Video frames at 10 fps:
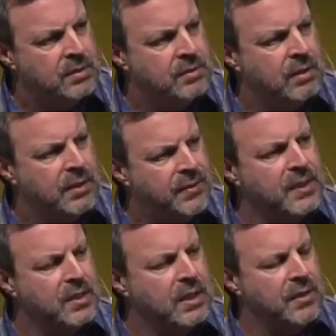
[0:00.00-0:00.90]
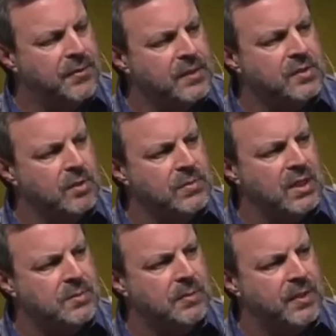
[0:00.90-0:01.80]
So I think, I think
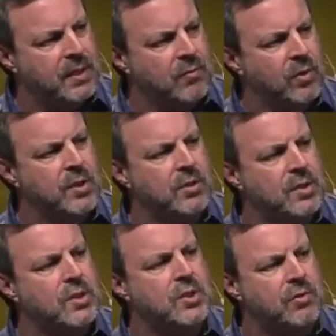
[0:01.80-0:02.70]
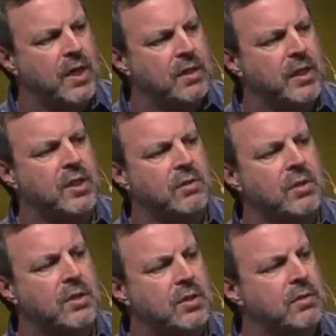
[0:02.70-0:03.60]
sometimes people think, well, you're just trying to, like,
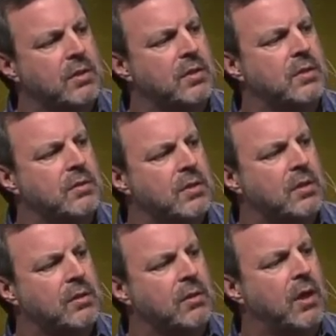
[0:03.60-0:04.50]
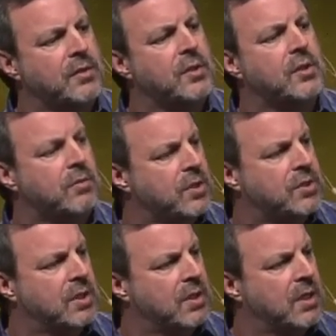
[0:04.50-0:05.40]
you're, you're, you're a closet
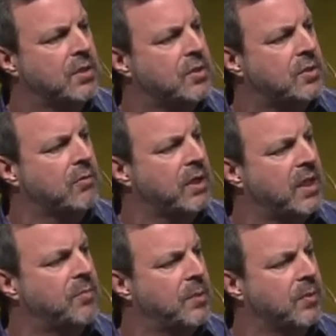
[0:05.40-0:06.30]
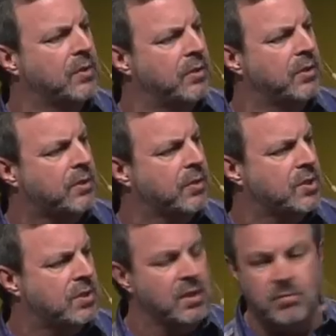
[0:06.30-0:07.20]
Christian and you just don't want to let people know you're a
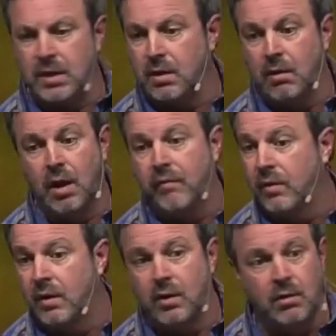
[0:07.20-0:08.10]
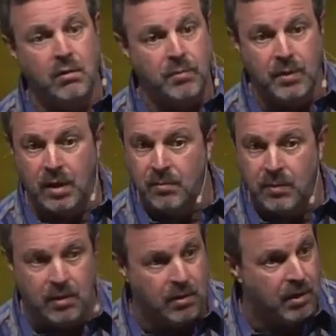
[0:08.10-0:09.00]
Christian. I'm like, no, I have no
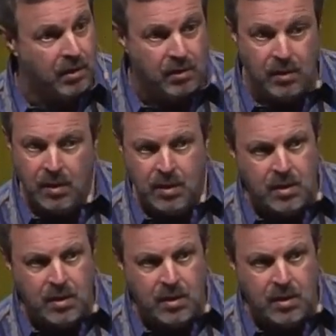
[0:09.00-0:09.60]
problem at all